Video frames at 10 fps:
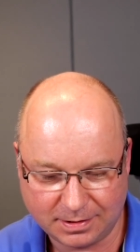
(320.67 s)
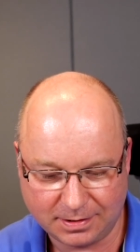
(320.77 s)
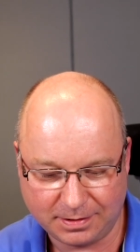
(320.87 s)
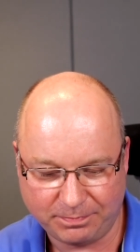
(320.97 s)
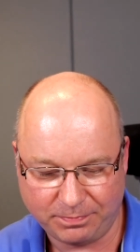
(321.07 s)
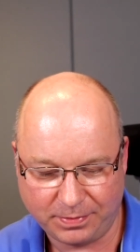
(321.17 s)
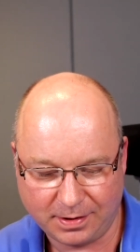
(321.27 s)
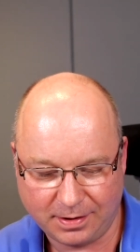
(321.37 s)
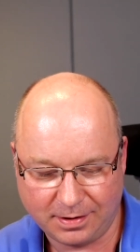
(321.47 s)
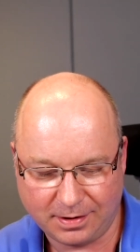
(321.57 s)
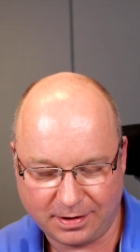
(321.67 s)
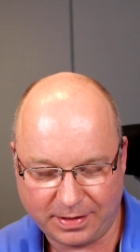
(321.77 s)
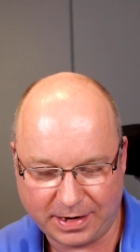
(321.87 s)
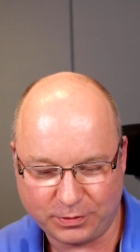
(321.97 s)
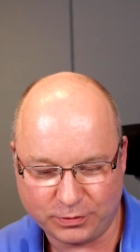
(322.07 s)
um,
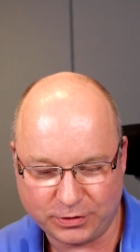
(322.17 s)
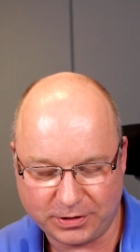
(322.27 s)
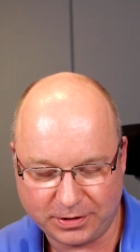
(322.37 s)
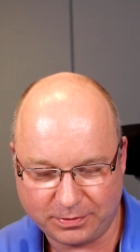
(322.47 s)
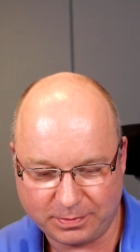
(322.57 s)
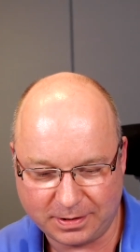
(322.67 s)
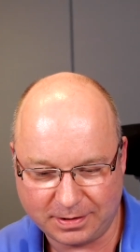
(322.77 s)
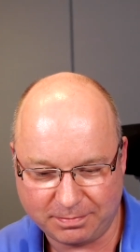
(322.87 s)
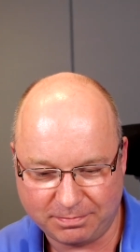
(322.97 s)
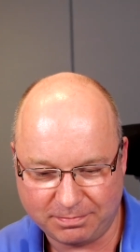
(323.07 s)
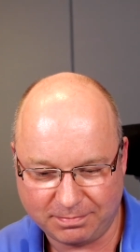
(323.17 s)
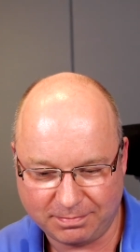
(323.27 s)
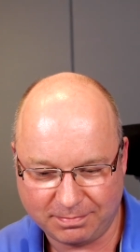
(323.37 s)
and that caused you to um,